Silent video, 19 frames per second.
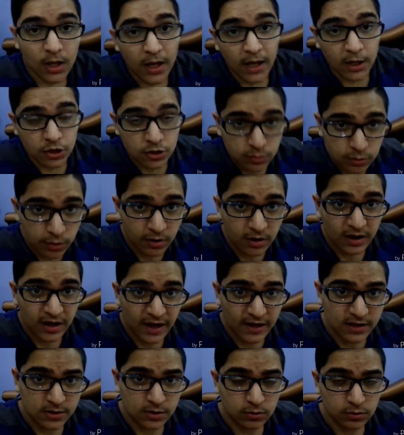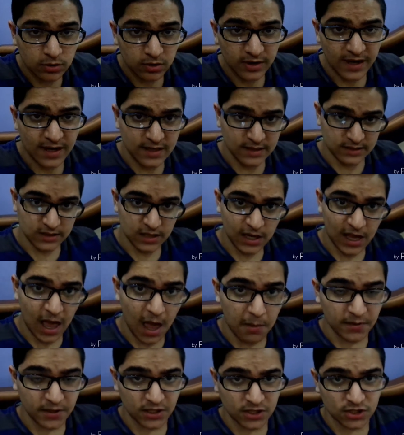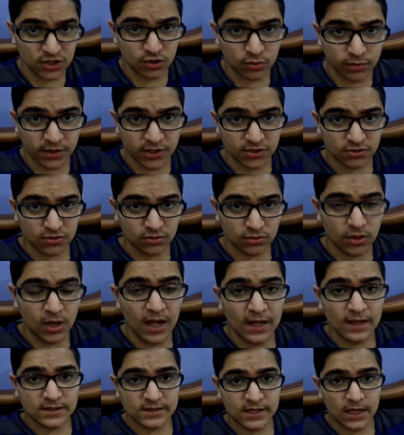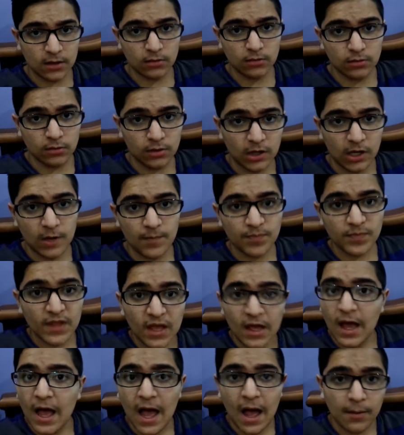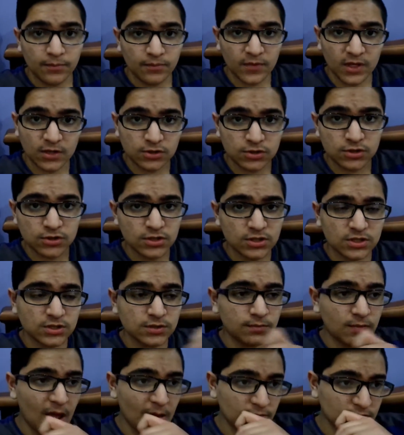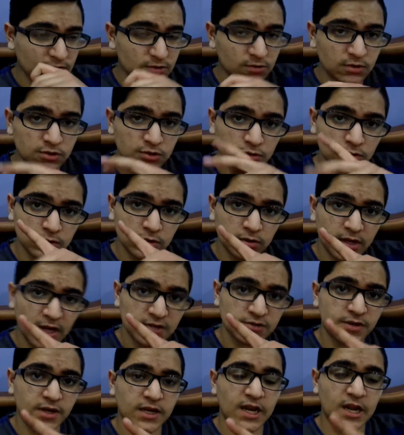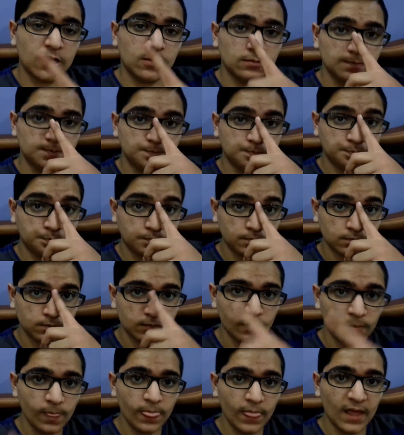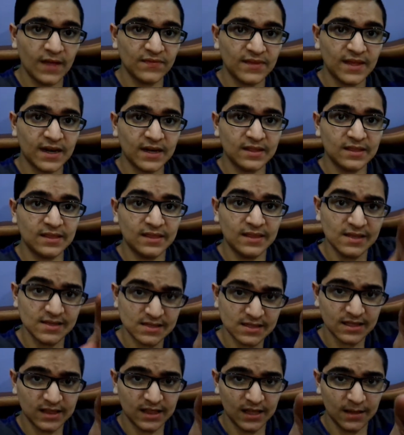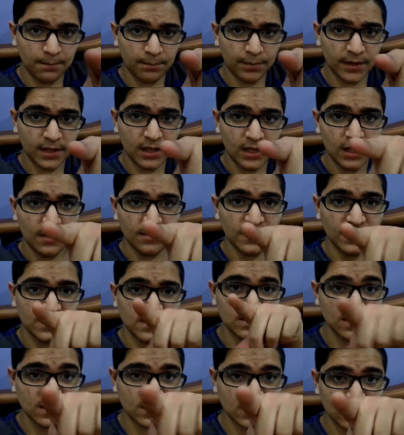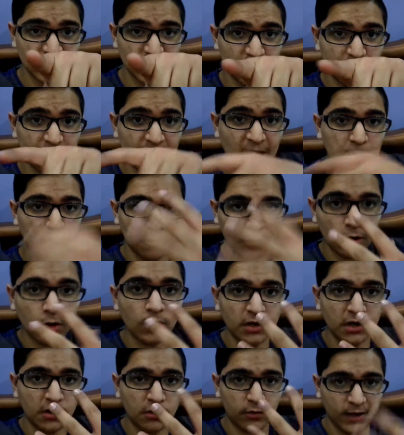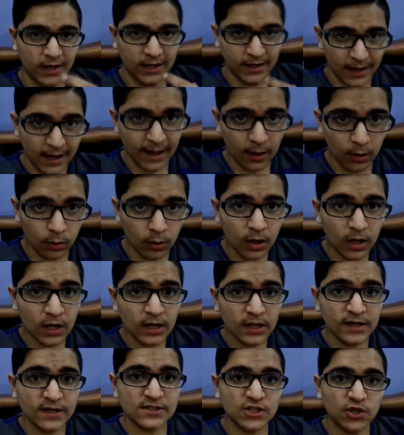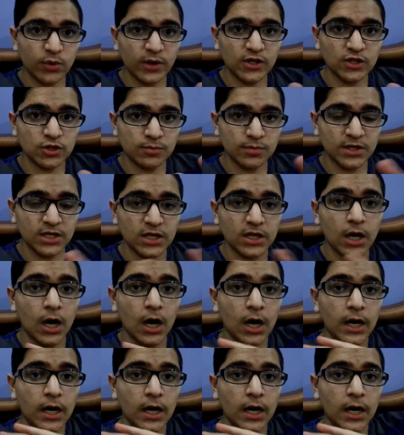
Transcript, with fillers: and tomorrow I told you guys I'm heading towards to Sialkot okay I'm just I'm just gonna tell you guys right now that this clip, I mean this clip I'm recording right now, is going to be